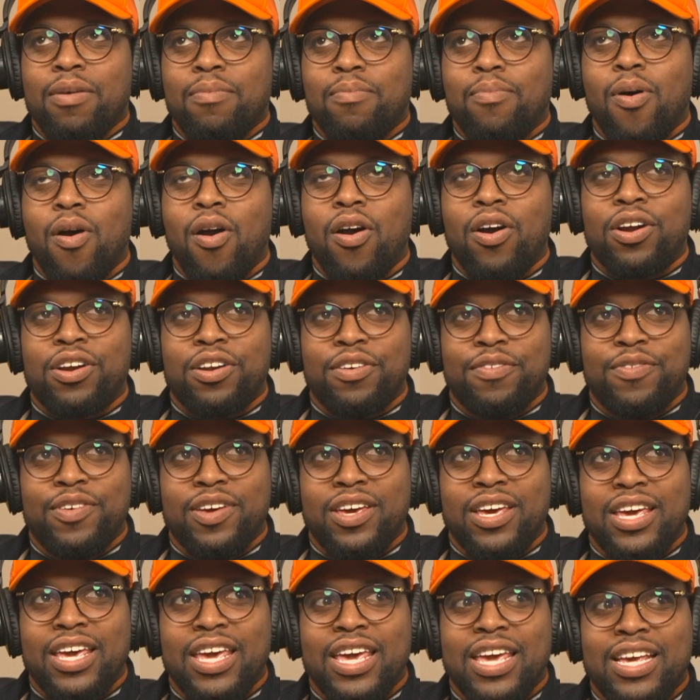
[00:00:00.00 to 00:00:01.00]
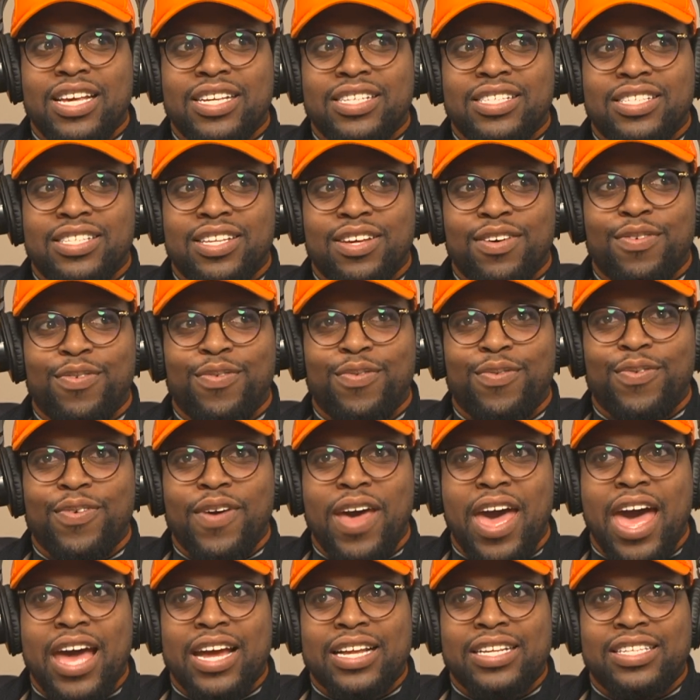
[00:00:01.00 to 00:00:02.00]
part of it is the
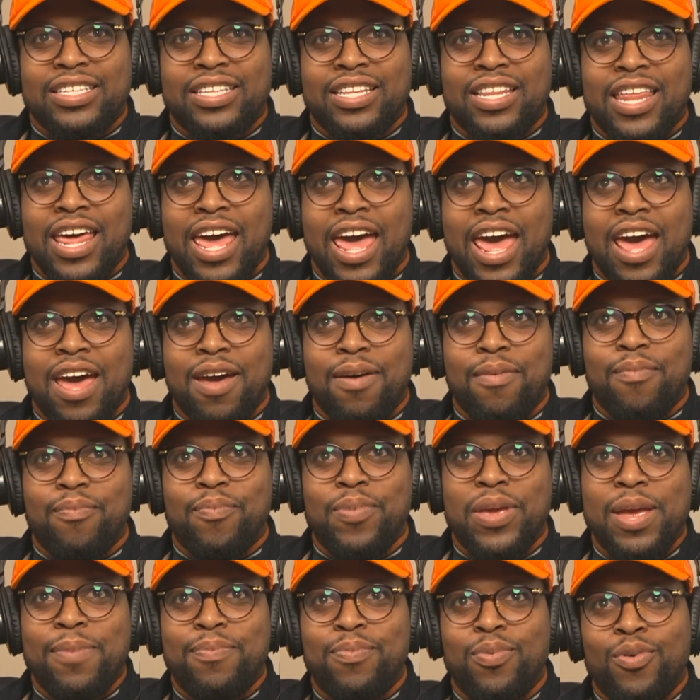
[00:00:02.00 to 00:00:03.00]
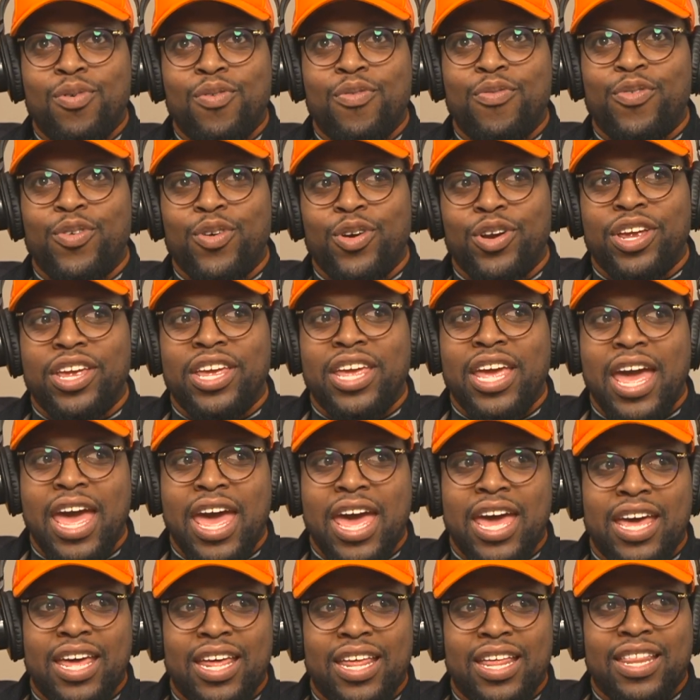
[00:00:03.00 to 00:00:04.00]
fact that people
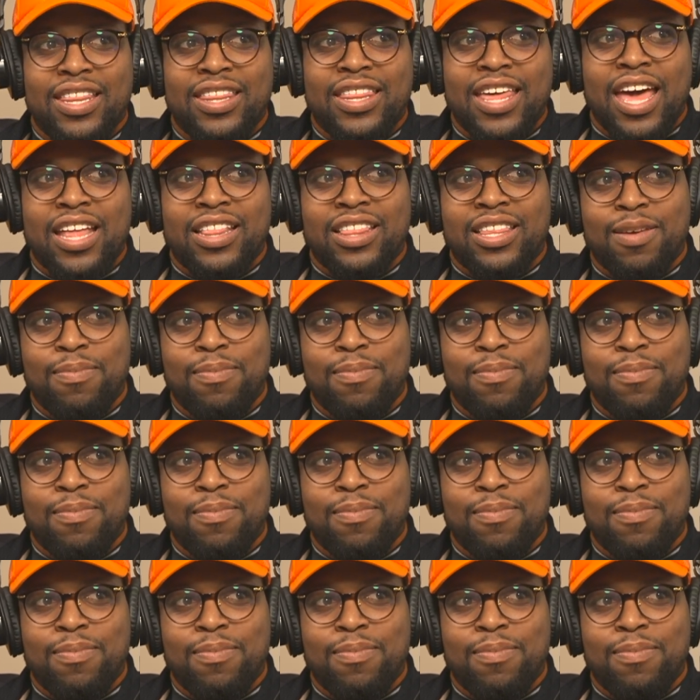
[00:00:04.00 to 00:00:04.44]
forget that the